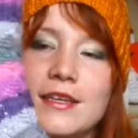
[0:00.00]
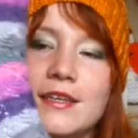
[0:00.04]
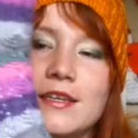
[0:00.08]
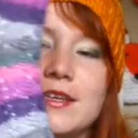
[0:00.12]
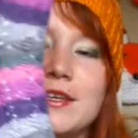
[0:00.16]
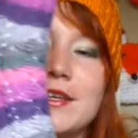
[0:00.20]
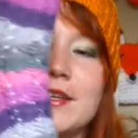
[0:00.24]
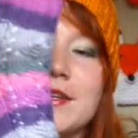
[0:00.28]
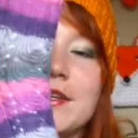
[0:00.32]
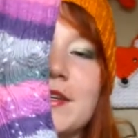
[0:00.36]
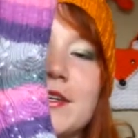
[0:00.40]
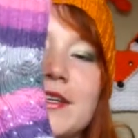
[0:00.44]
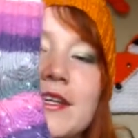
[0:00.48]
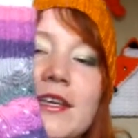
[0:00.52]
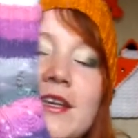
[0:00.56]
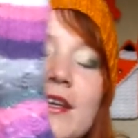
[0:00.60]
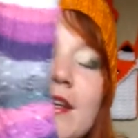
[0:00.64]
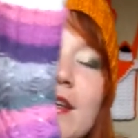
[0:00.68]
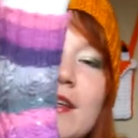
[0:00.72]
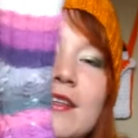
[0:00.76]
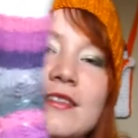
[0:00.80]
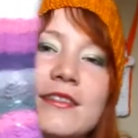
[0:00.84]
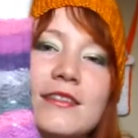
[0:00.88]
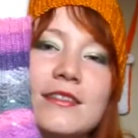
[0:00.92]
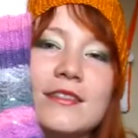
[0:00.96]
here it
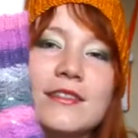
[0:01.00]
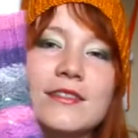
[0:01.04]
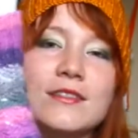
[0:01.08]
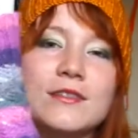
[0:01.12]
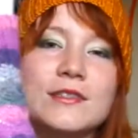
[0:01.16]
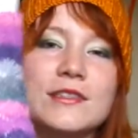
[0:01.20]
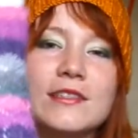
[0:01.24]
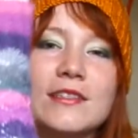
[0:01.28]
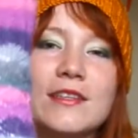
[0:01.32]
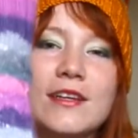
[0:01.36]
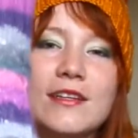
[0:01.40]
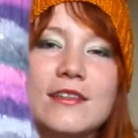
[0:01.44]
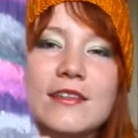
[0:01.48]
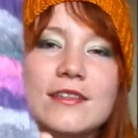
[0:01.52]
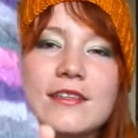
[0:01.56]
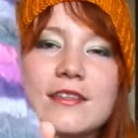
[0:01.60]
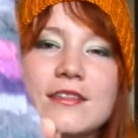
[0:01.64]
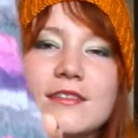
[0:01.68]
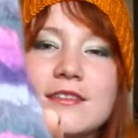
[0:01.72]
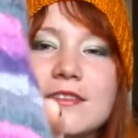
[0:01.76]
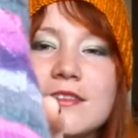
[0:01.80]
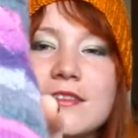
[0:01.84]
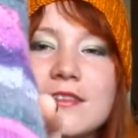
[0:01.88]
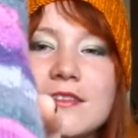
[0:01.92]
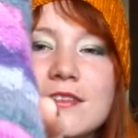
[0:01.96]
is. So it's got
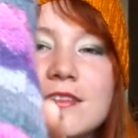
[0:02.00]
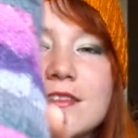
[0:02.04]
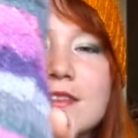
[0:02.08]
these